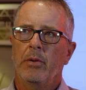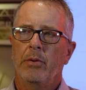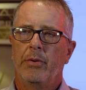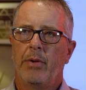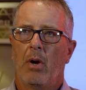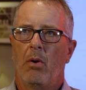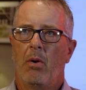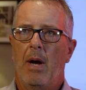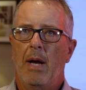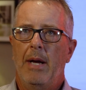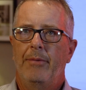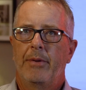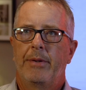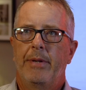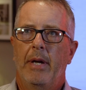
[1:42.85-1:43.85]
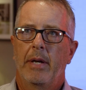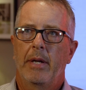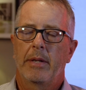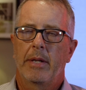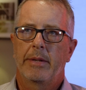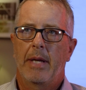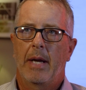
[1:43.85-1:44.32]
So I have to tell
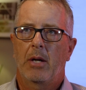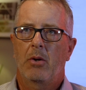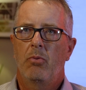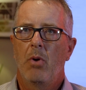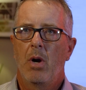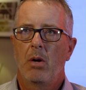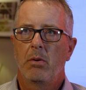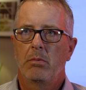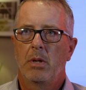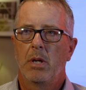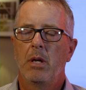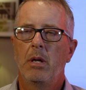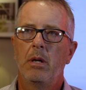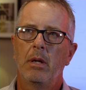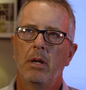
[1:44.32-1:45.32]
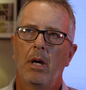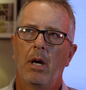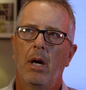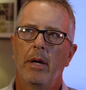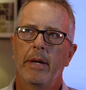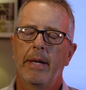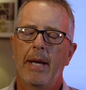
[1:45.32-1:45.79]
you that quote,
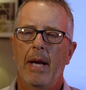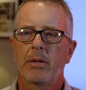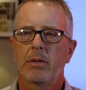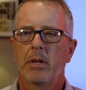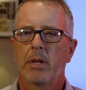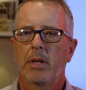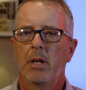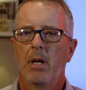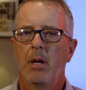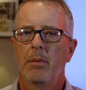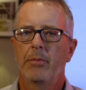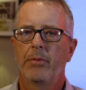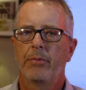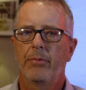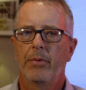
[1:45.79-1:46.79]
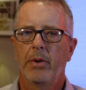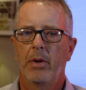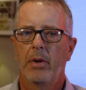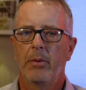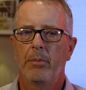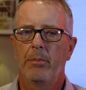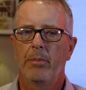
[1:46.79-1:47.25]
it actually comes
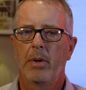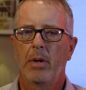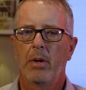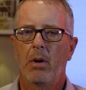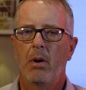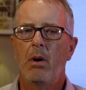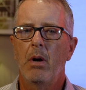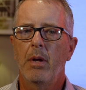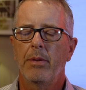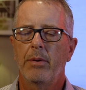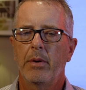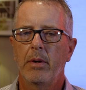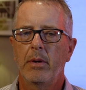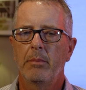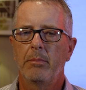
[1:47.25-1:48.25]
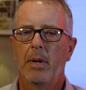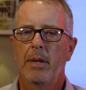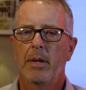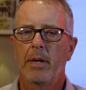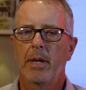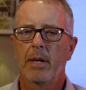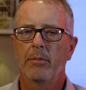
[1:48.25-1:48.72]
from an author
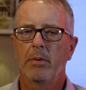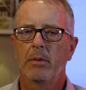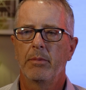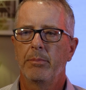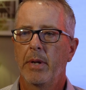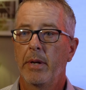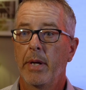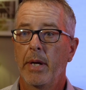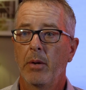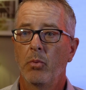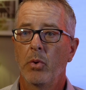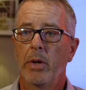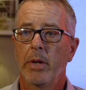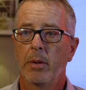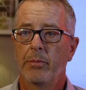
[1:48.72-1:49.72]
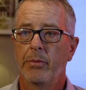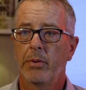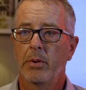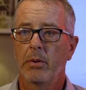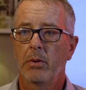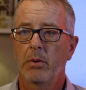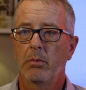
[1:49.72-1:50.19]
by the name of Marianne
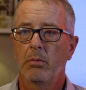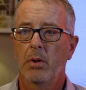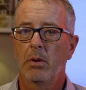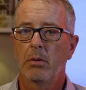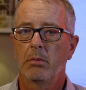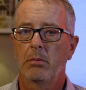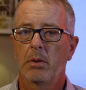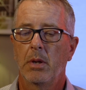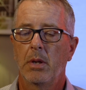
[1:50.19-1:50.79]
Williamson, who wrote